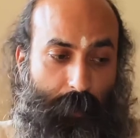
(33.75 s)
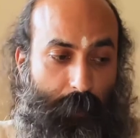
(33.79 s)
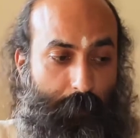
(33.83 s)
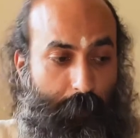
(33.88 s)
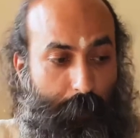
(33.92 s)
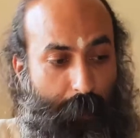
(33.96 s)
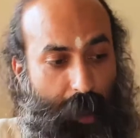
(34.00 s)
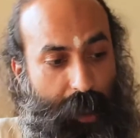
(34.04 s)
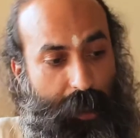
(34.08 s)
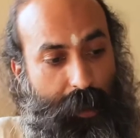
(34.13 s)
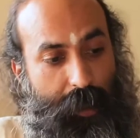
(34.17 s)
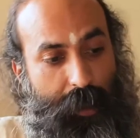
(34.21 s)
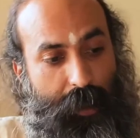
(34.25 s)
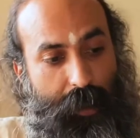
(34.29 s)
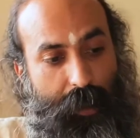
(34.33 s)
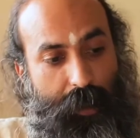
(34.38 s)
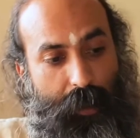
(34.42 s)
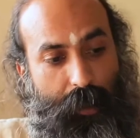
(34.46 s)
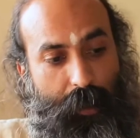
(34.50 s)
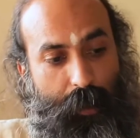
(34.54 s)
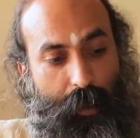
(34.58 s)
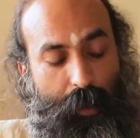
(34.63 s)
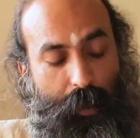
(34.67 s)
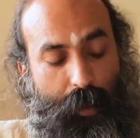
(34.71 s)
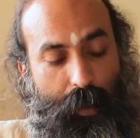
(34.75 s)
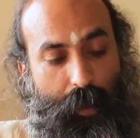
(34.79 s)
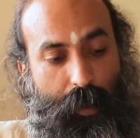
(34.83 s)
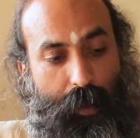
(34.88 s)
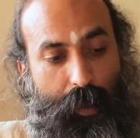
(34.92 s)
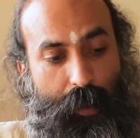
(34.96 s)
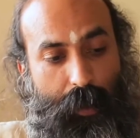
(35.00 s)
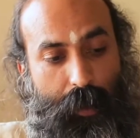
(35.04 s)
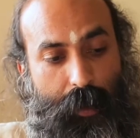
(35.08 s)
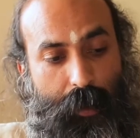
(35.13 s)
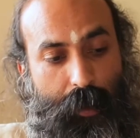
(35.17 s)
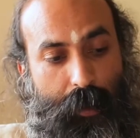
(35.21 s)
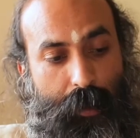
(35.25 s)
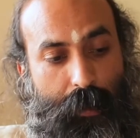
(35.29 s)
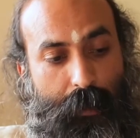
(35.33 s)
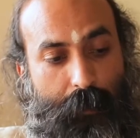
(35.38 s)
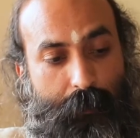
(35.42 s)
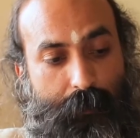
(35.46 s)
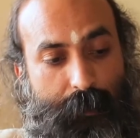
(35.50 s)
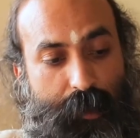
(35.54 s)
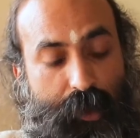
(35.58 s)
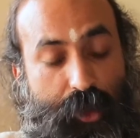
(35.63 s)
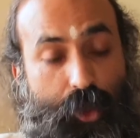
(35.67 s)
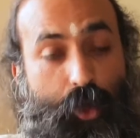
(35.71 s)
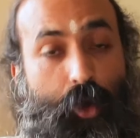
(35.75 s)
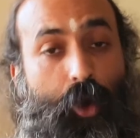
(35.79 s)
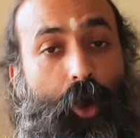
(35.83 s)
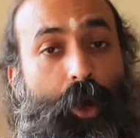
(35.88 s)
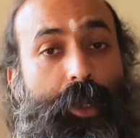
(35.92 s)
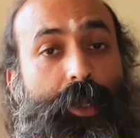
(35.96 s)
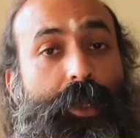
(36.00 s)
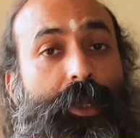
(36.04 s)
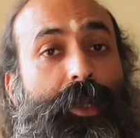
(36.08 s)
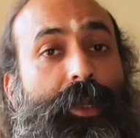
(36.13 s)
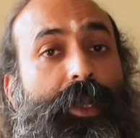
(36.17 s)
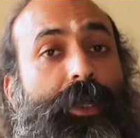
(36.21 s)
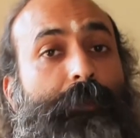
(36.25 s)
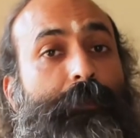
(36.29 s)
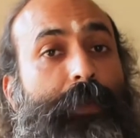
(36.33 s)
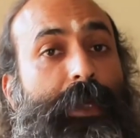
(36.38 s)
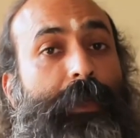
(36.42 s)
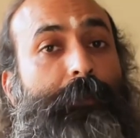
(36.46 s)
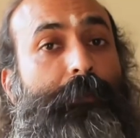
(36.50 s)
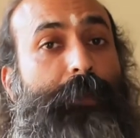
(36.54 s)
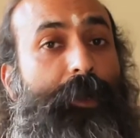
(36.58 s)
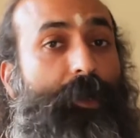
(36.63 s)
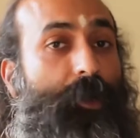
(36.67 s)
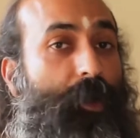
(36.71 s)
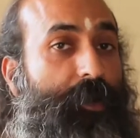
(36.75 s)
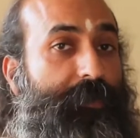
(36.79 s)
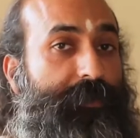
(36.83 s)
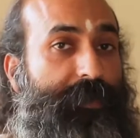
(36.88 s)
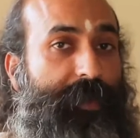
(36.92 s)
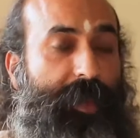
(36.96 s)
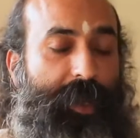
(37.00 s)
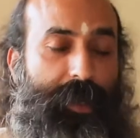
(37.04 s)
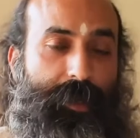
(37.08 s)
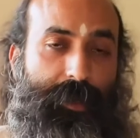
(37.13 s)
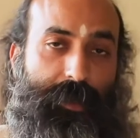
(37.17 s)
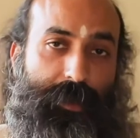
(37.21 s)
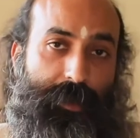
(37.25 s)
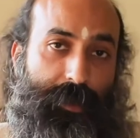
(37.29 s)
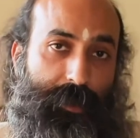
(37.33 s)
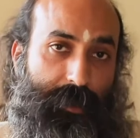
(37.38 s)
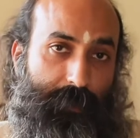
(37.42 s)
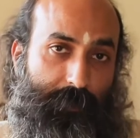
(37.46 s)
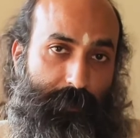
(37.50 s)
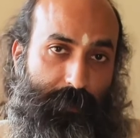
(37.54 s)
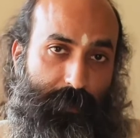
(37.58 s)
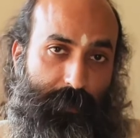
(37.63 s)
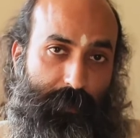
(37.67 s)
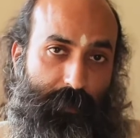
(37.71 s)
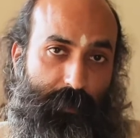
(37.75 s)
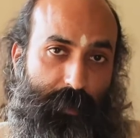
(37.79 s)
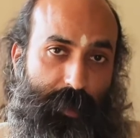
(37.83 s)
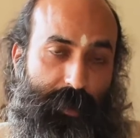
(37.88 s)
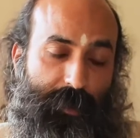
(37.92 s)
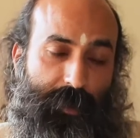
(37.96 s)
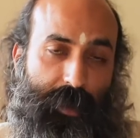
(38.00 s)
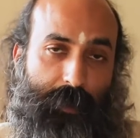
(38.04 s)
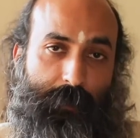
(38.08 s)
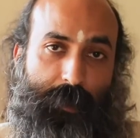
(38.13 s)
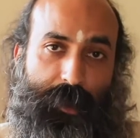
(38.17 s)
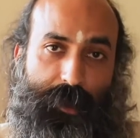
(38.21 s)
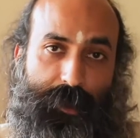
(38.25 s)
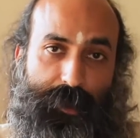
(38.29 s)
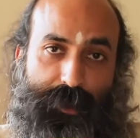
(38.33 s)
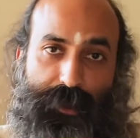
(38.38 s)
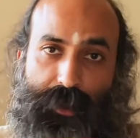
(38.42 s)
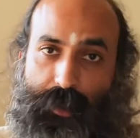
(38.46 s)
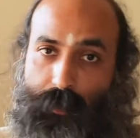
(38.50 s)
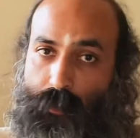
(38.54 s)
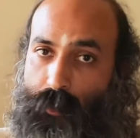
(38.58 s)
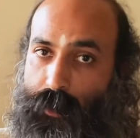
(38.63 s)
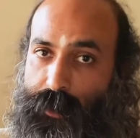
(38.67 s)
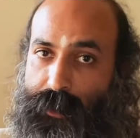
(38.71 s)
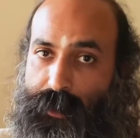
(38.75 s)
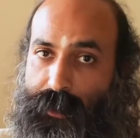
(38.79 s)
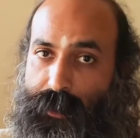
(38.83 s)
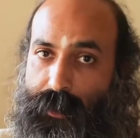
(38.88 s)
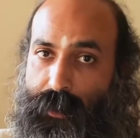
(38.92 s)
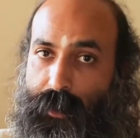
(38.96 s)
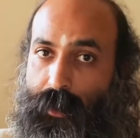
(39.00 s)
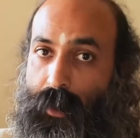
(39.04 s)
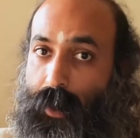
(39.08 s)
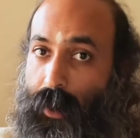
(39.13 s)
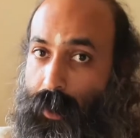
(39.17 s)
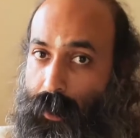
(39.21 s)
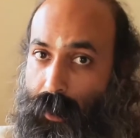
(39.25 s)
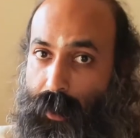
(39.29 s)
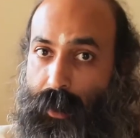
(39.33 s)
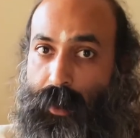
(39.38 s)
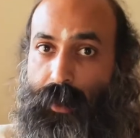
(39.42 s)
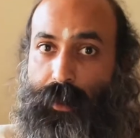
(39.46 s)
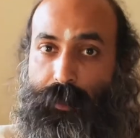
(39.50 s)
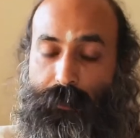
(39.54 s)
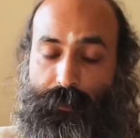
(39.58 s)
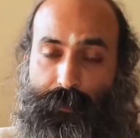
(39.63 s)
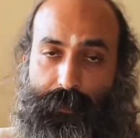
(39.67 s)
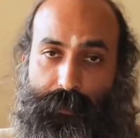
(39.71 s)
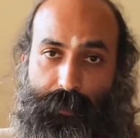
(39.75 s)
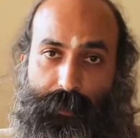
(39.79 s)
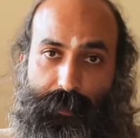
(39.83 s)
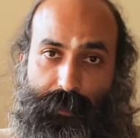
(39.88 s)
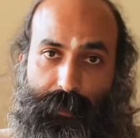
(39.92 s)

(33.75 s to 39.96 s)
many uh, scholarly people of that time, when Ramakrishna was alive